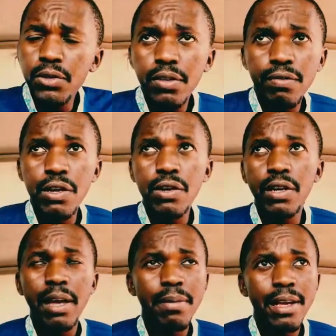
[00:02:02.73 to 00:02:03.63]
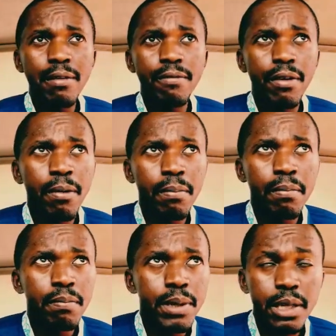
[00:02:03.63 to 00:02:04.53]
most of you are coming
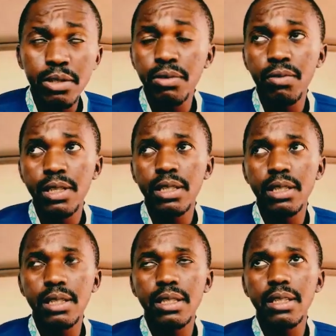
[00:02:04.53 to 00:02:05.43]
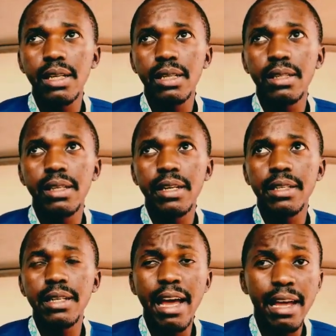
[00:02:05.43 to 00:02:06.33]
from being a student
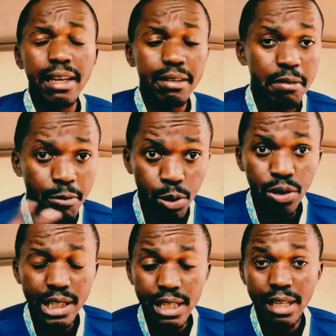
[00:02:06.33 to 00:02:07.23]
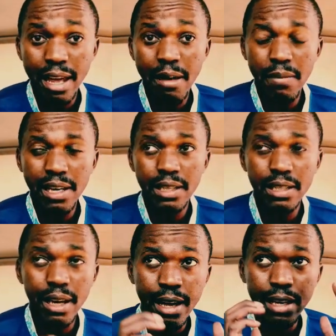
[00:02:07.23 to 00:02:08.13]
and rotating in
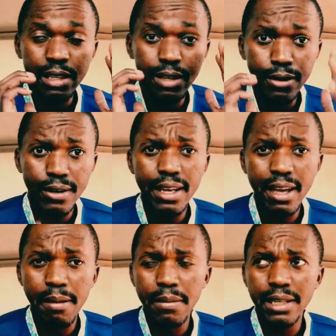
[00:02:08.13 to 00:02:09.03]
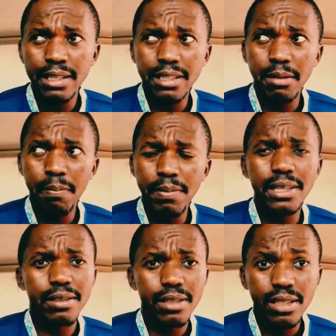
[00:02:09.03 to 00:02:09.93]
IMED and learning IMED. It's a
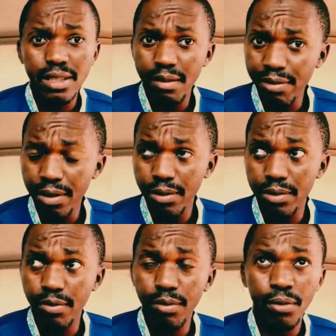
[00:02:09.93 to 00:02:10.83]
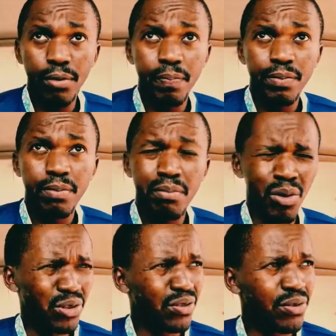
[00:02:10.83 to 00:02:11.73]
bit difficult for
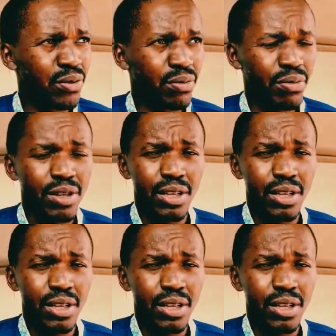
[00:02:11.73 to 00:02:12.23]
most of you.